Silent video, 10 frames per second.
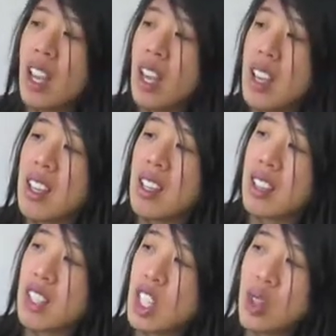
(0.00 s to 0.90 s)

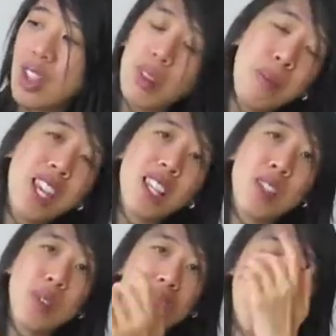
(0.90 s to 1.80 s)
And, you know, this pink
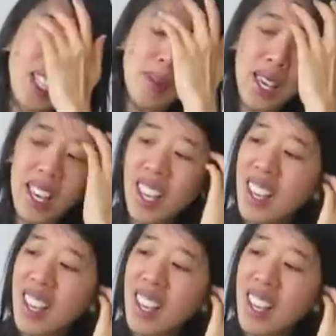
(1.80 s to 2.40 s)
is a really nice pink.